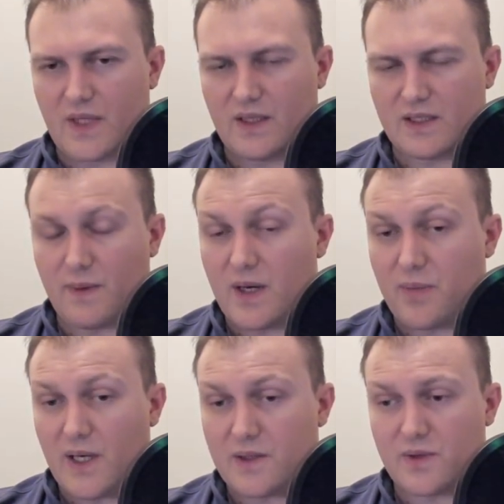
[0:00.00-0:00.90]
the spending
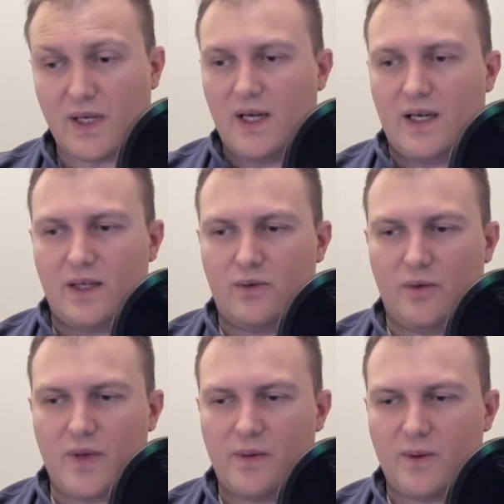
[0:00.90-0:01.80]
password, you
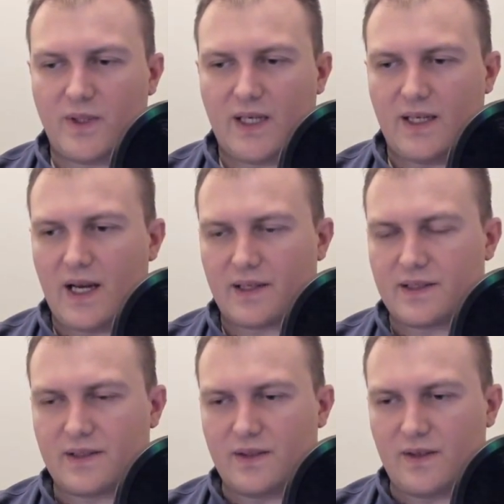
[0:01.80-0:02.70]
won't be able to gain
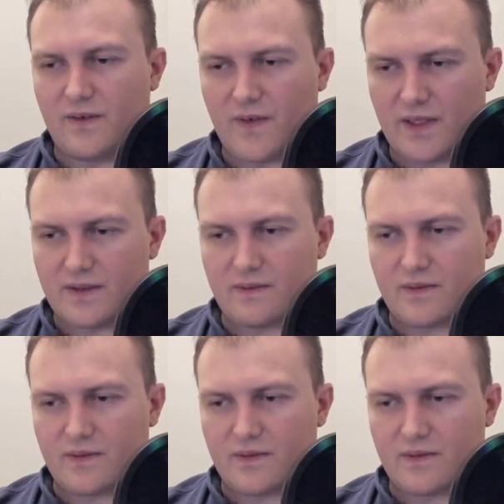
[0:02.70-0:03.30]
access into the funds.